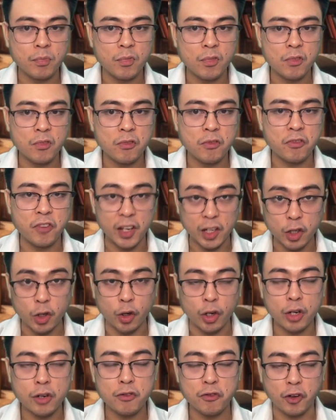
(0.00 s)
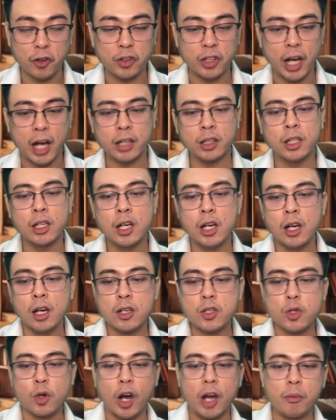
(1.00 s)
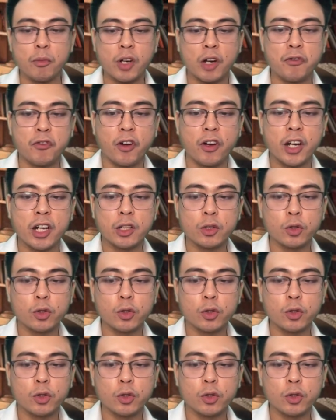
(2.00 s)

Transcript: figure for that. So I'm referring